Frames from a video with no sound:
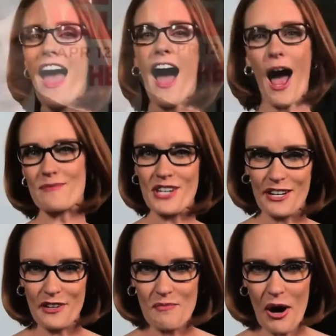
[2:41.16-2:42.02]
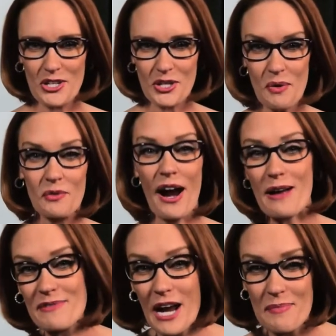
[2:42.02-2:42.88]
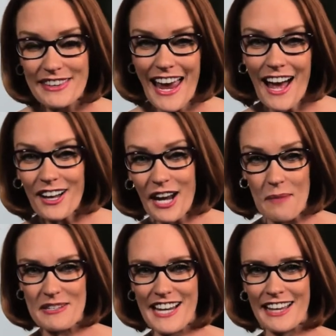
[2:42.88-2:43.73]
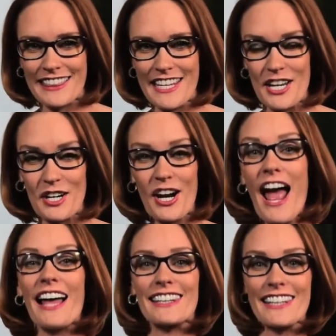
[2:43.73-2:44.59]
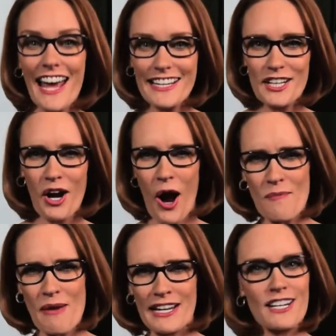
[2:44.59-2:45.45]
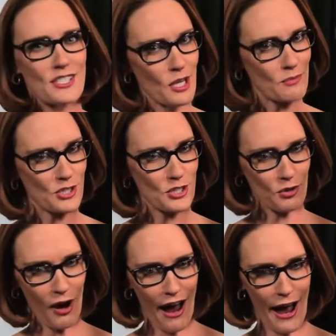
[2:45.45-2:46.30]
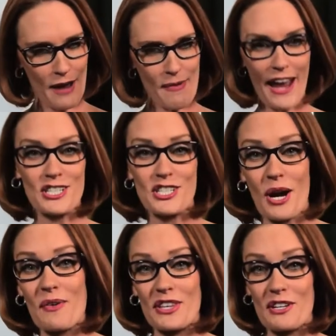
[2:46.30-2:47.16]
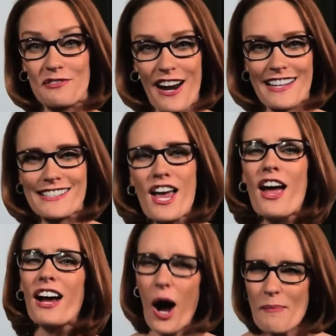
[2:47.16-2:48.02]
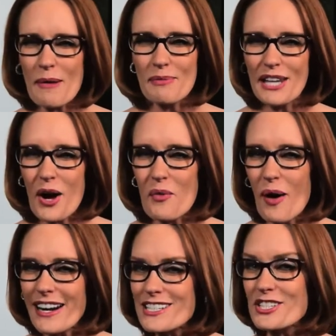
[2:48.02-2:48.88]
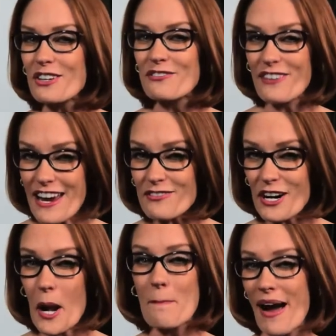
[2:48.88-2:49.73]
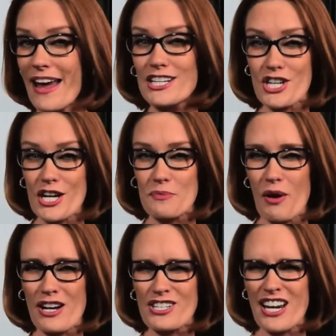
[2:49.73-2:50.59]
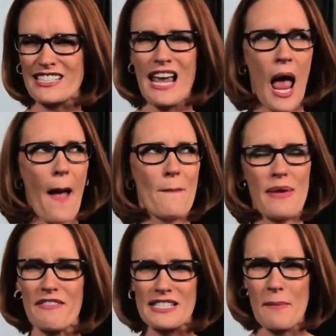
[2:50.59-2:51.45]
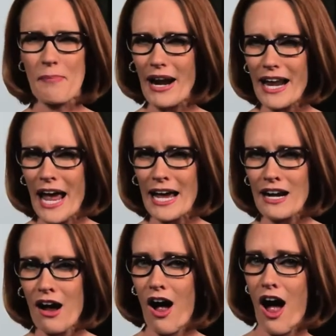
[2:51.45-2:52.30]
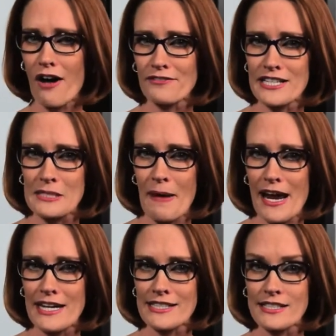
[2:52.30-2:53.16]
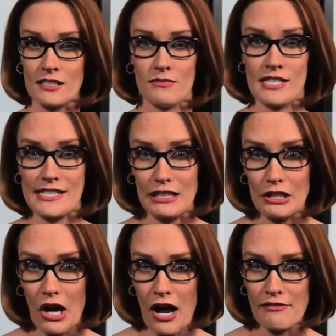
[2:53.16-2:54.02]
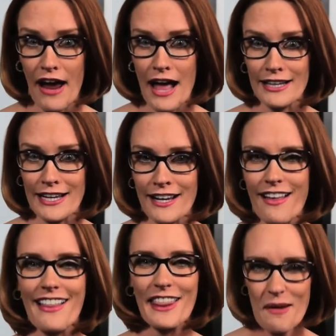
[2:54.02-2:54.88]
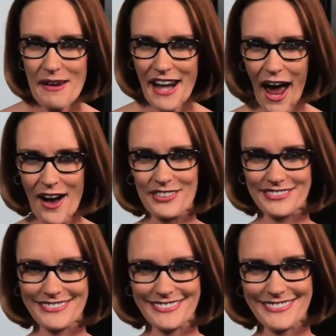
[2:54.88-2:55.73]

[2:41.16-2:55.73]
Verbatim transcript: I'm Jennifer Marshall. We're wrapping up at the El Capitan Theater. Like, comment, subscribe, and share with your friends. Comment below, what is your favorite Mike Judge project? Beavis and Butthead, Office Space, Silicon Valley. Let me know.